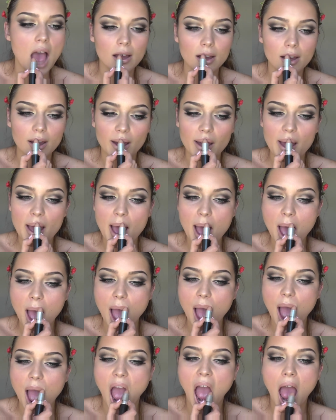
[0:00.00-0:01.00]
The two
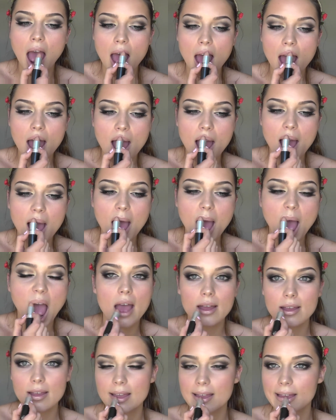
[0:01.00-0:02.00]
lip colours I'm using, that
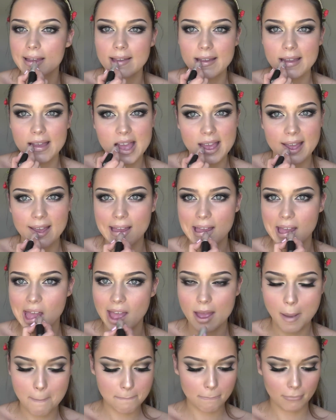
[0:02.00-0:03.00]
one is Sand, I
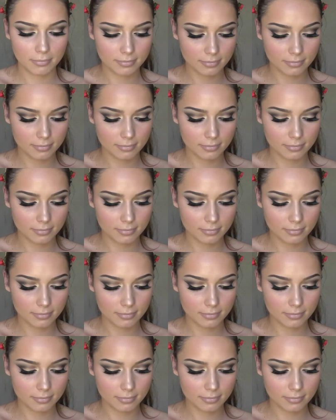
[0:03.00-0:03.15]
think,